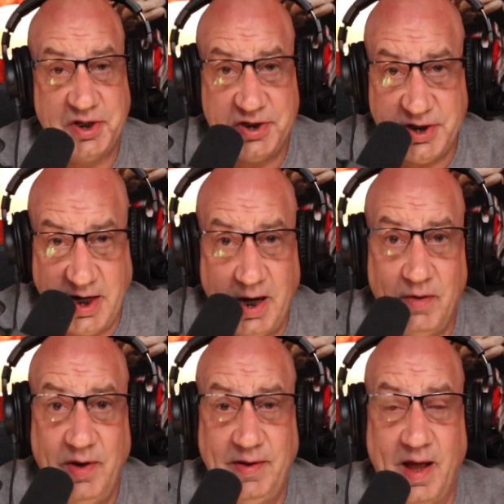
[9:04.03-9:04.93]

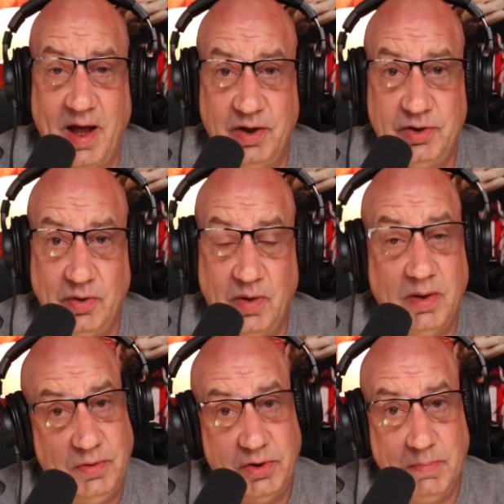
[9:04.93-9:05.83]
scary dinosaur
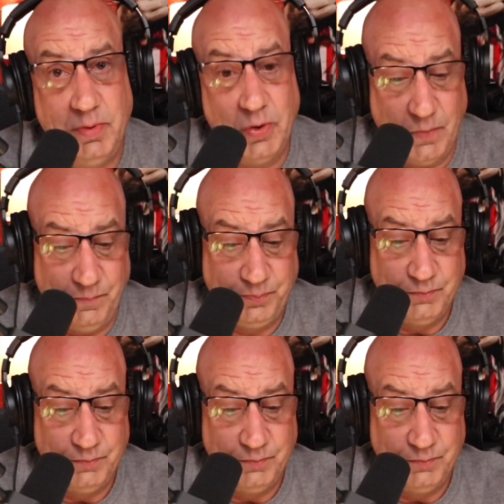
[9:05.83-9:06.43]
to boot.